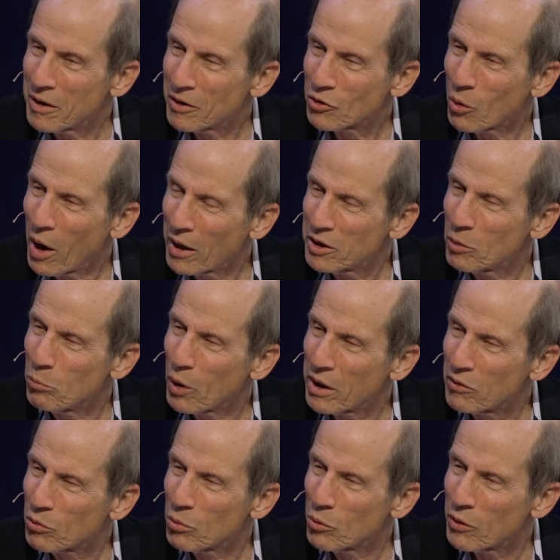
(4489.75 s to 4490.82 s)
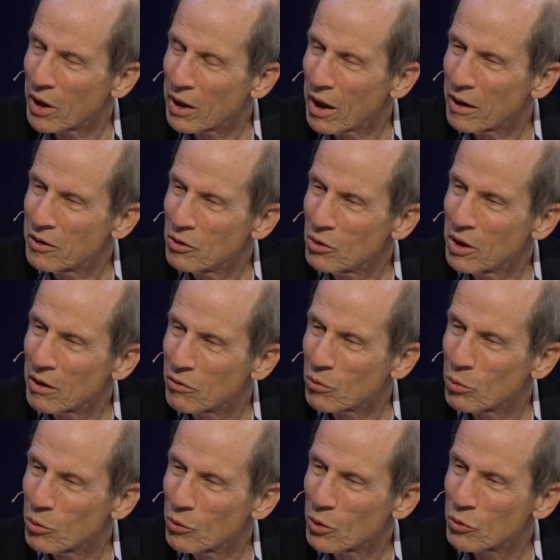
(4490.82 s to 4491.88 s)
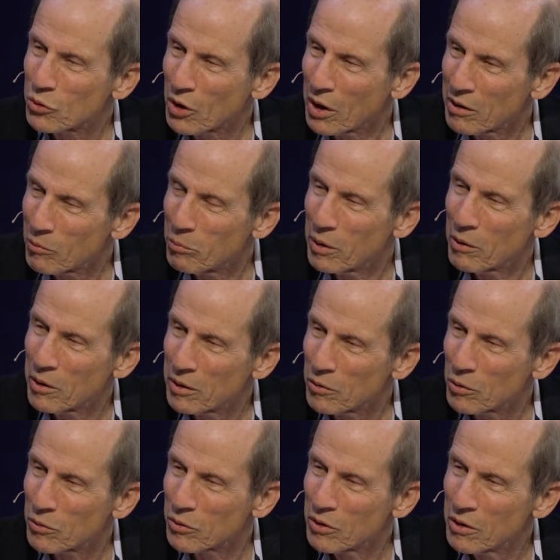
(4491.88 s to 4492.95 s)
So how do you break through that? How do you get through those kind of barriers?